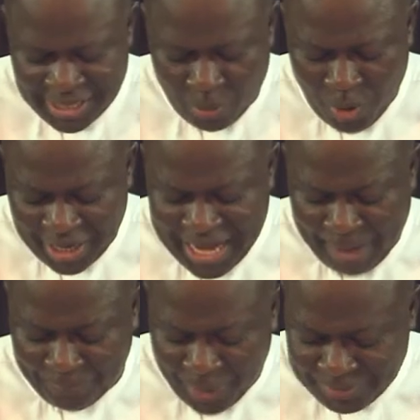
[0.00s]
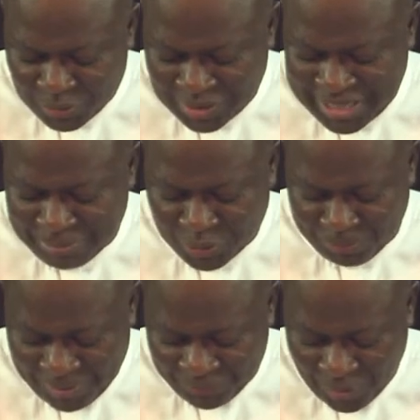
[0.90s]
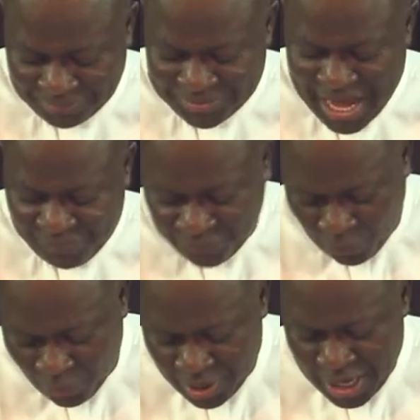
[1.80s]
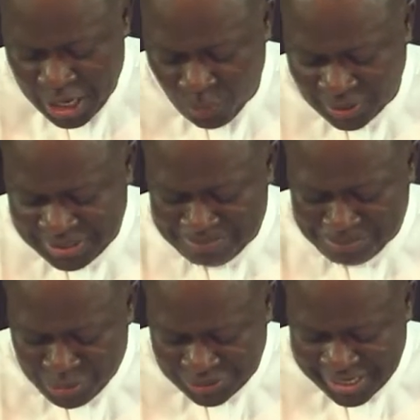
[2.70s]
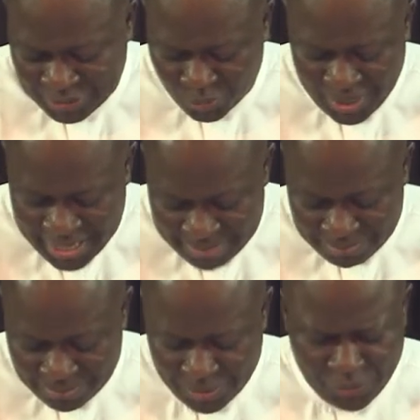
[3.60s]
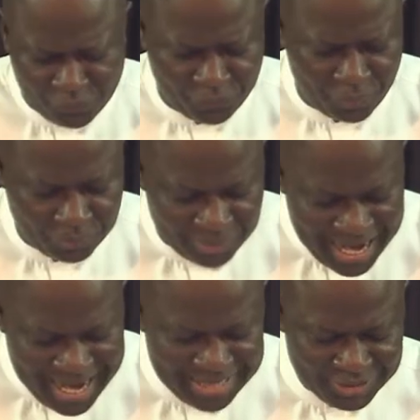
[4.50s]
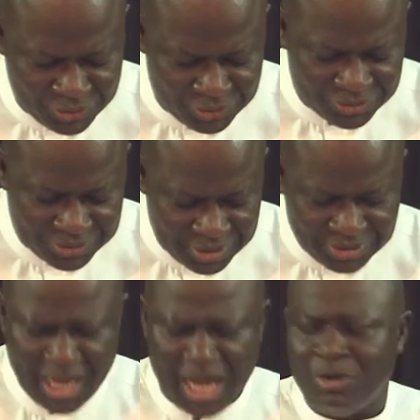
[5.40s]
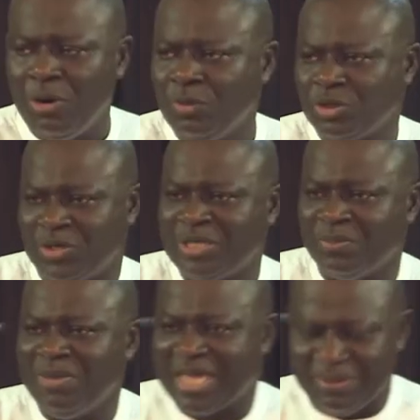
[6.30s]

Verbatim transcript: that what he had promised was able to perform. Therefore, it was imputed to him for righteousness. And God was trying to make